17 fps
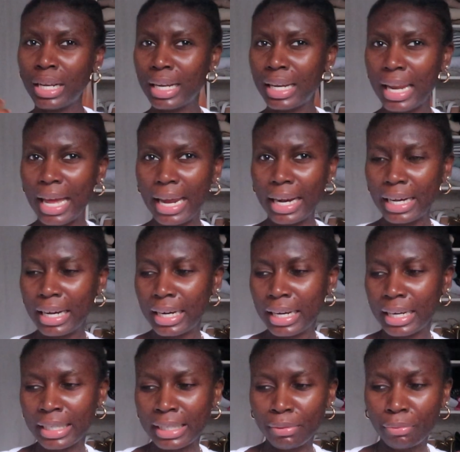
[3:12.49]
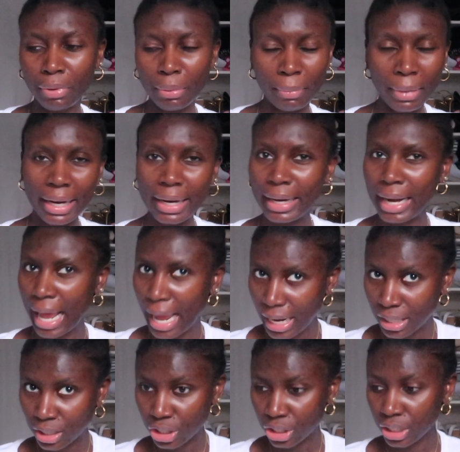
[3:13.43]
like remain
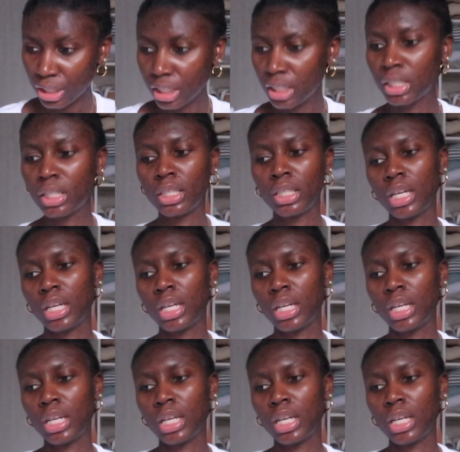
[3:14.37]
ashy.